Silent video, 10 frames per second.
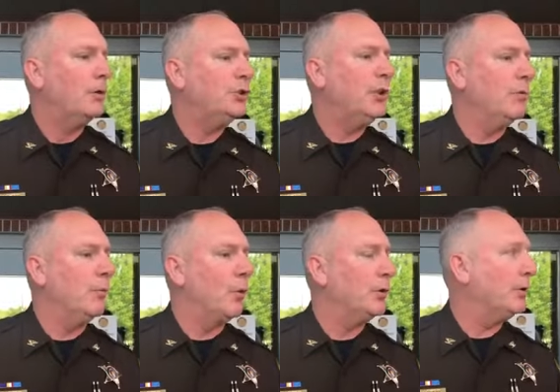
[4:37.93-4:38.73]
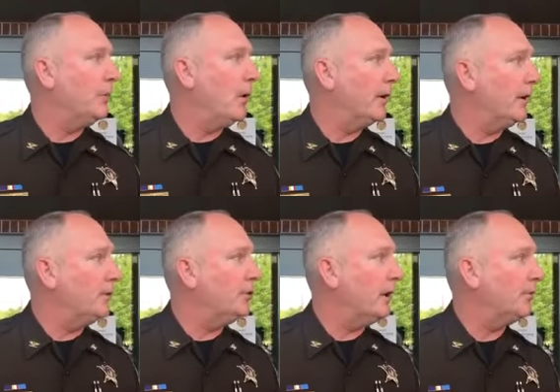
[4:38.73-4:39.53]
She didn't report to the Baldwin County
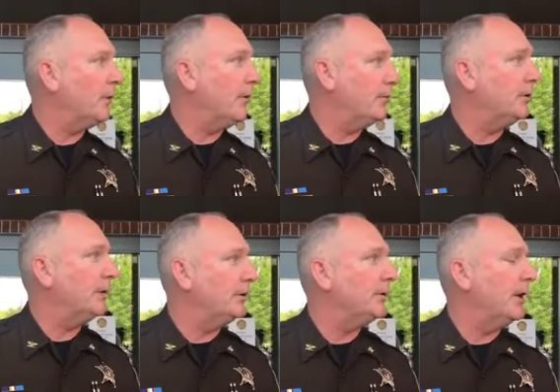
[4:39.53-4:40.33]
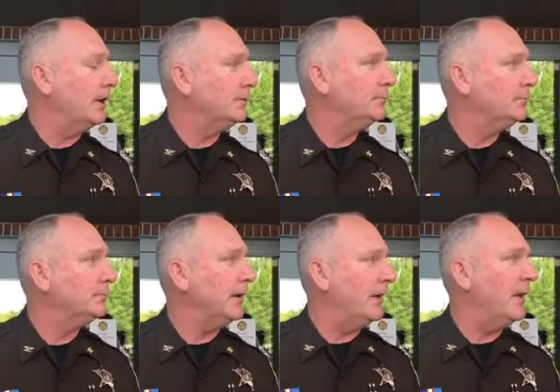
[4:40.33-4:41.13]
Sheriff's Office at this
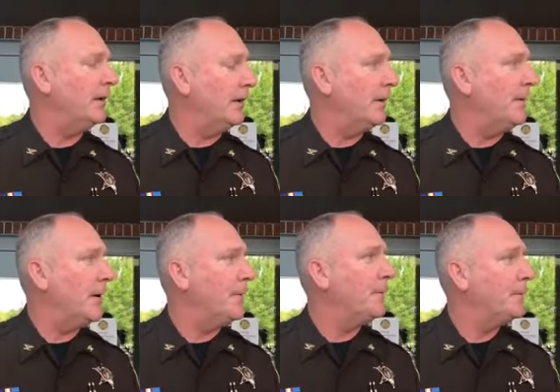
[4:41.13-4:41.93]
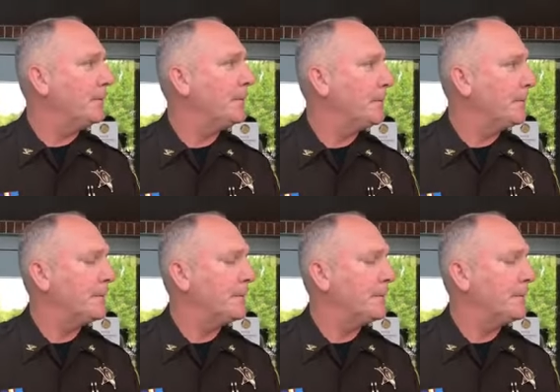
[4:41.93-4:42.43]
time. At that time, no. Okay.